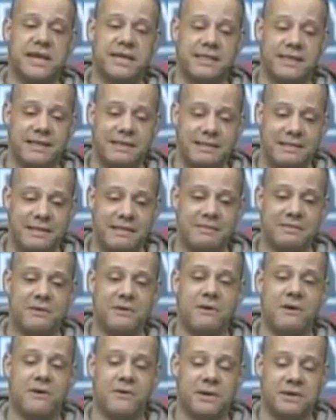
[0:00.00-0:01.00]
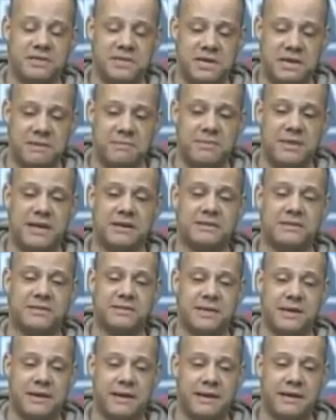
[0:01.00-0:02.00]
that are a team that's
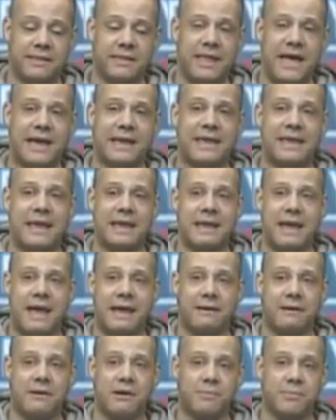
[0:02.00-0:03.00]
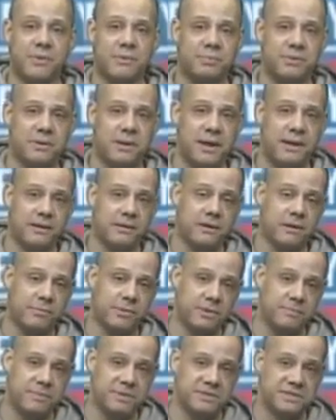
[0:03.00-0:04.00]
lacking at a couple
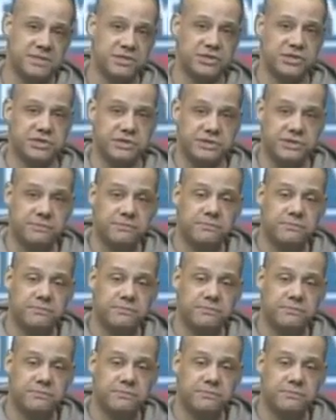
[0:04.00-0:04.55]
of positions.